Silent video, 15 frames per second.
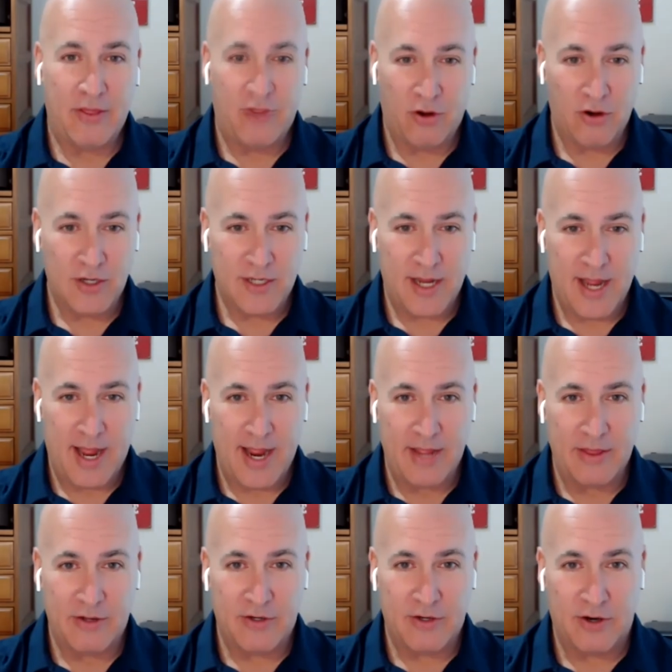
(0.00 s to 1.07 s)
Thursday I
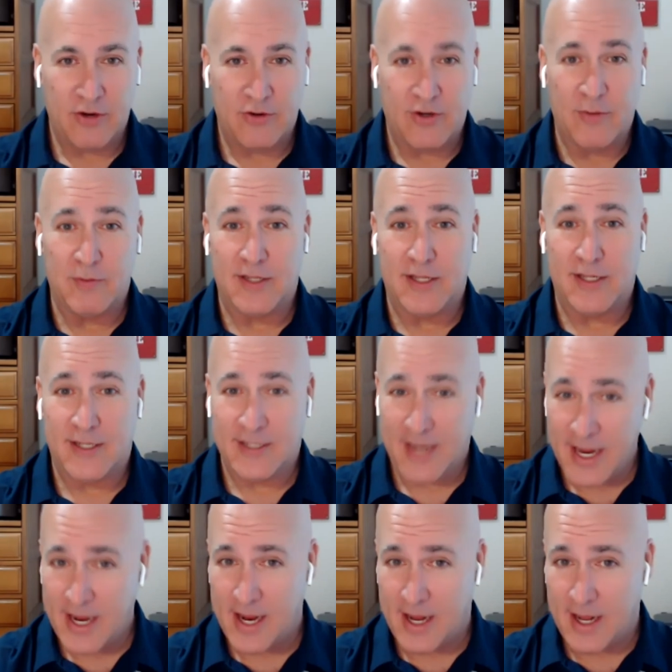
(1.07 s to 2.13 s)
had the surgery. It was the
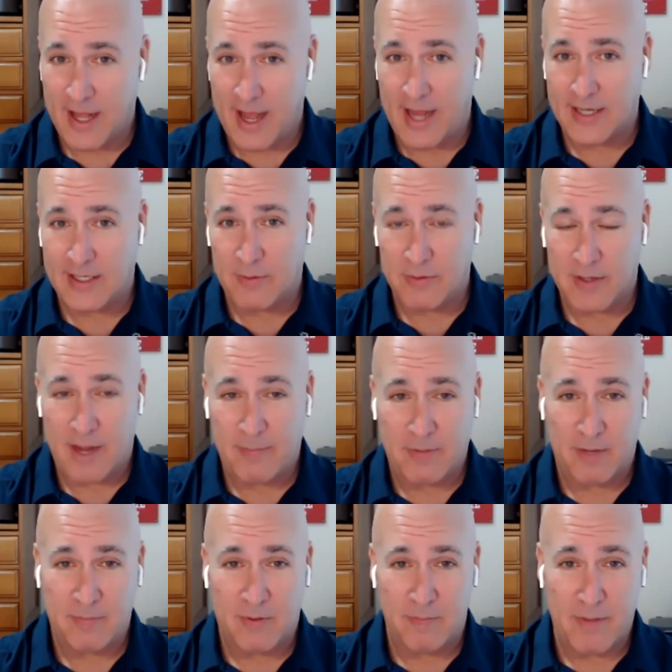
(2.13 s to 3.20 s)
second class I was hopped
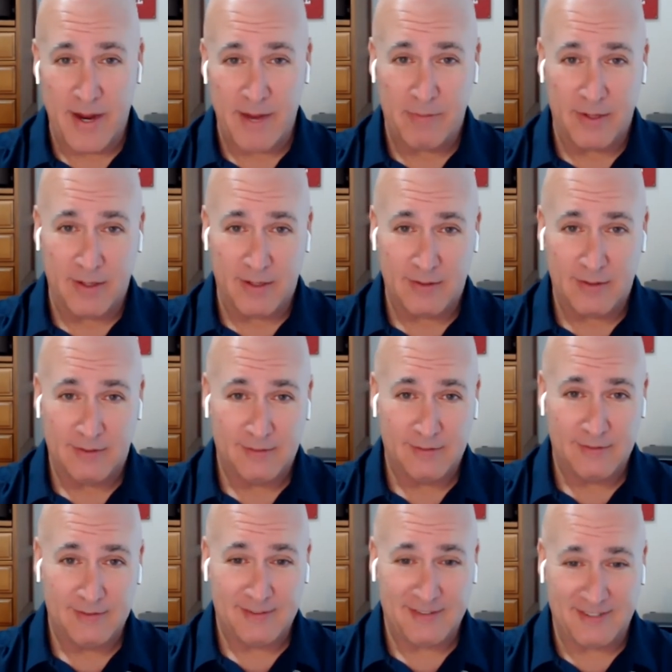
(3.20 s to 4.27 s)
up on pain pills,
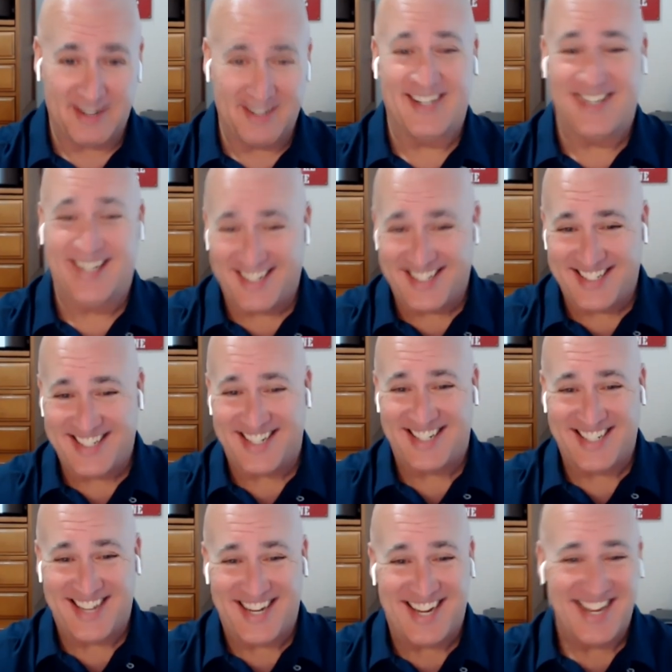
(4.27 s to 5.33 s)
so that,
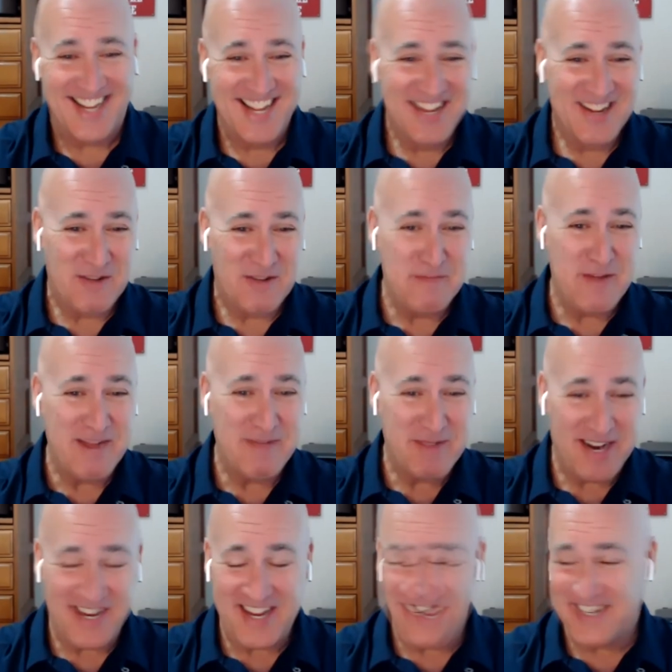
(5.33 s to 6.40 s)
uh, on pain
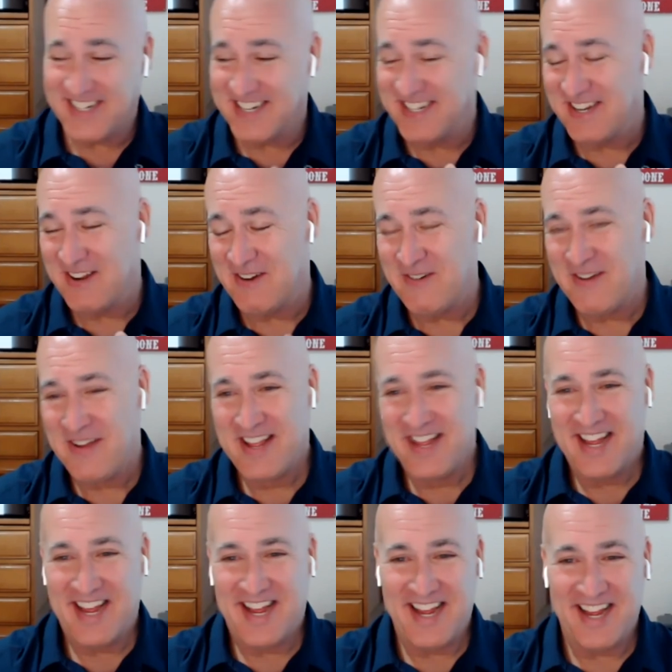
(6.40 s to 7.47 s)
medication. So
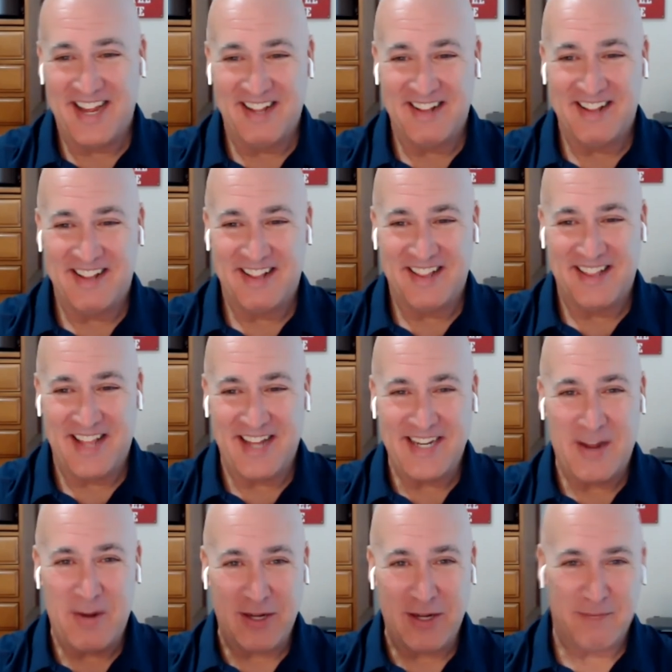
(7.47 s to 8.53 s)
uh, that's
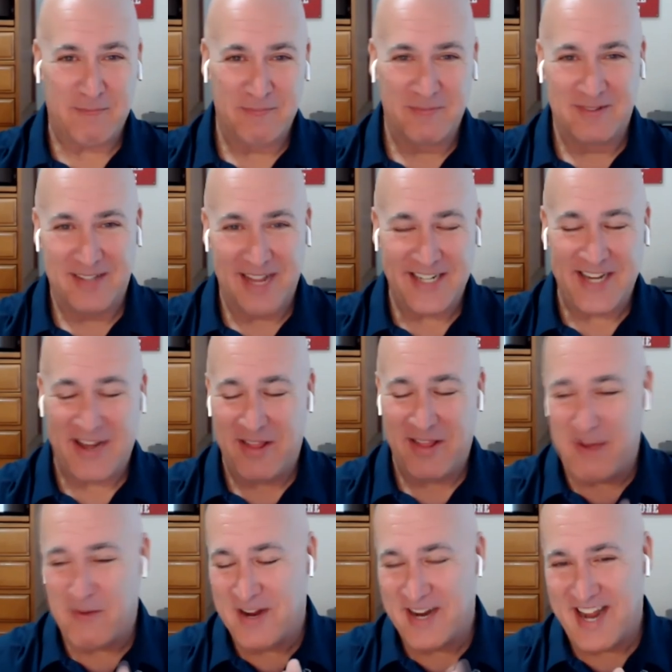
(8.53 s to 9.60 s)
how I, that's how
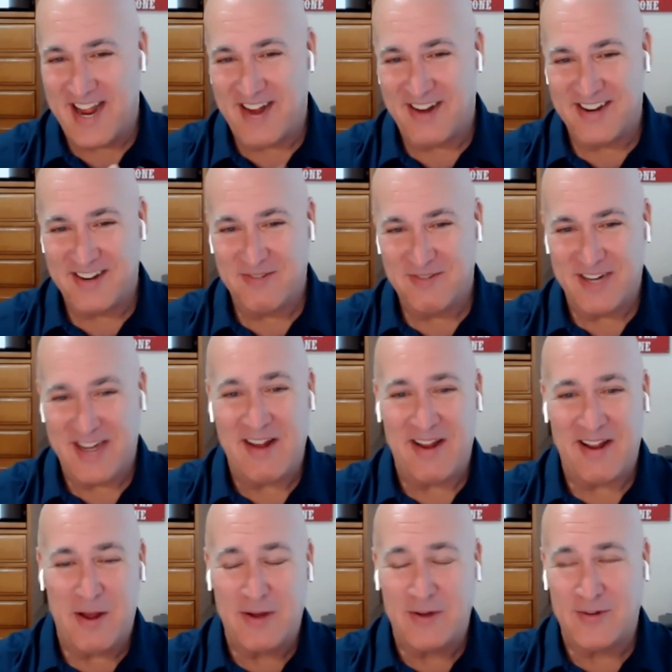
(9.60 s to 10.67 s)
that went down. It was
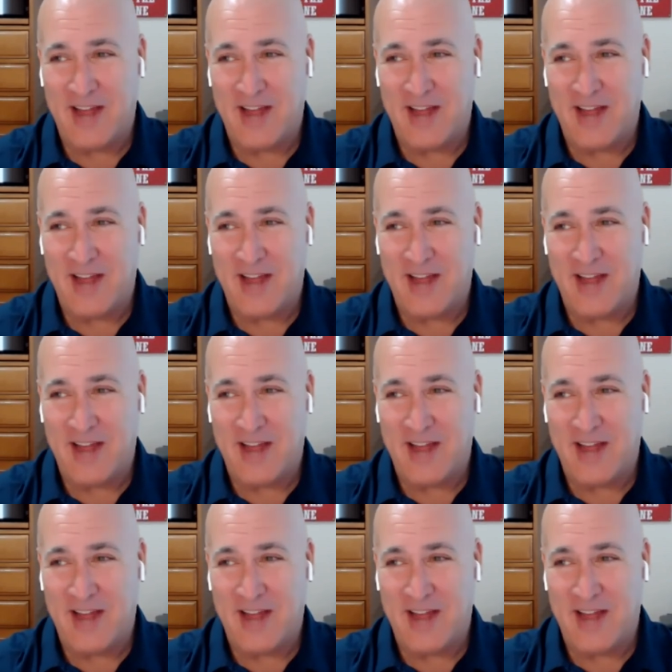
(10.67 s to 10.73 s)
actually